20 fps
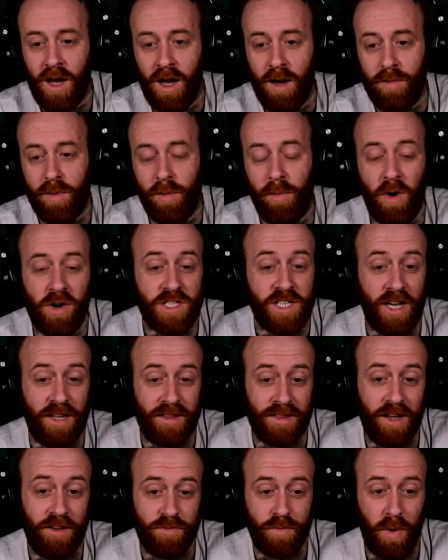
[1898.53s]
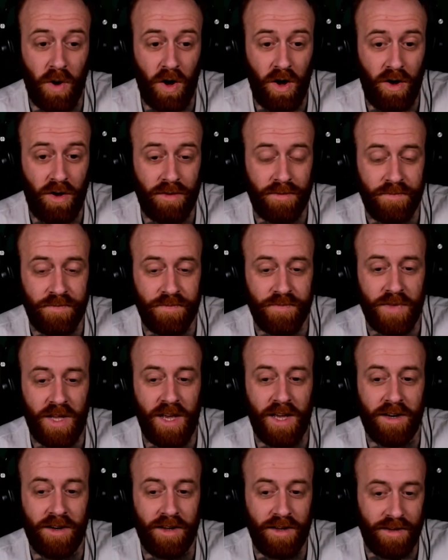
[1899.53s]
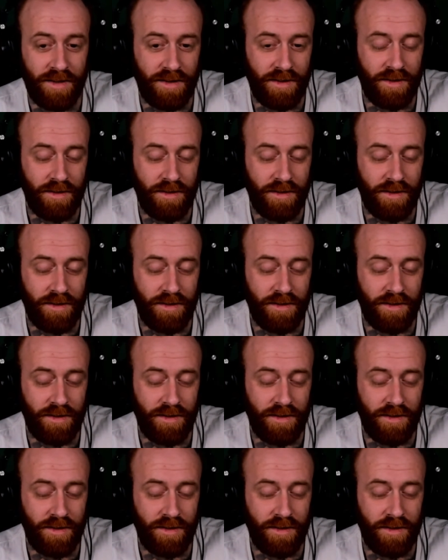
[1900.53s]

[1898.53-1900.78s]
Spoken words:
But Marcion loved Paul. And